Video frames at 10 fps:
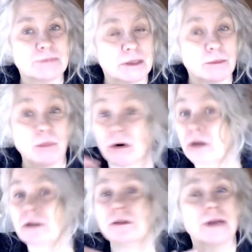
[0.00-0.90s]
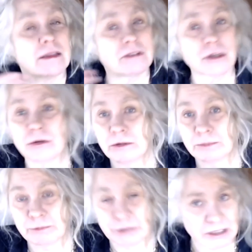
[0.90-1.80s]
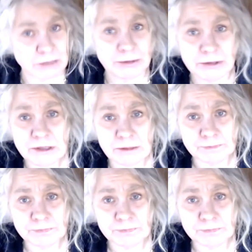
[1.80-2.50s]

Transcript: moral or ethical principles,